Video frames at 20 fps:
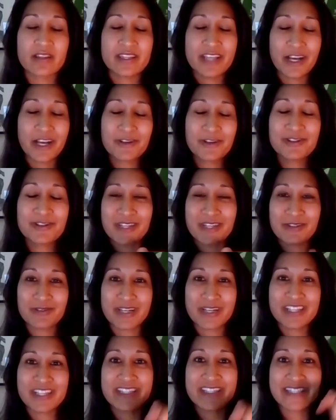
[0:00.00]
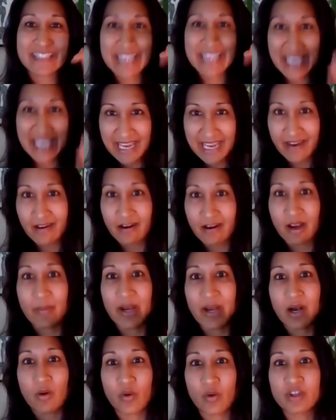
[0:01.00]
Younger generations care
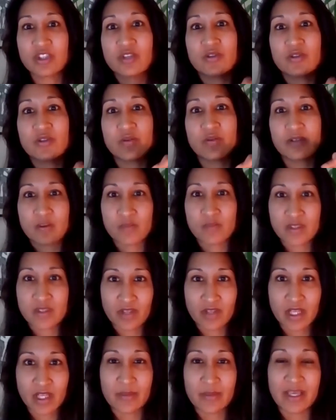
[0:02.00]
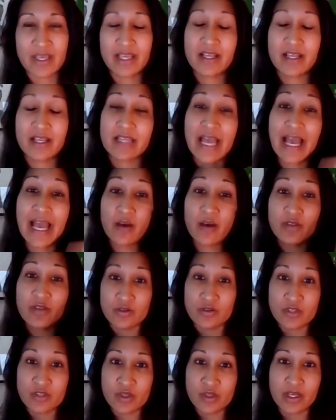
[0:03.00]
about what you do in terms of climate and how
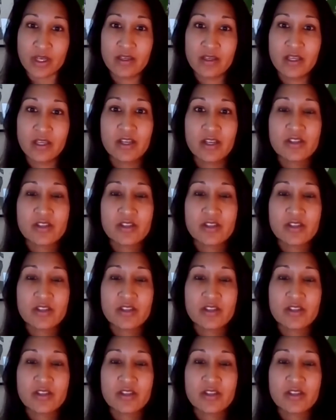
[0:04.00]
you do it.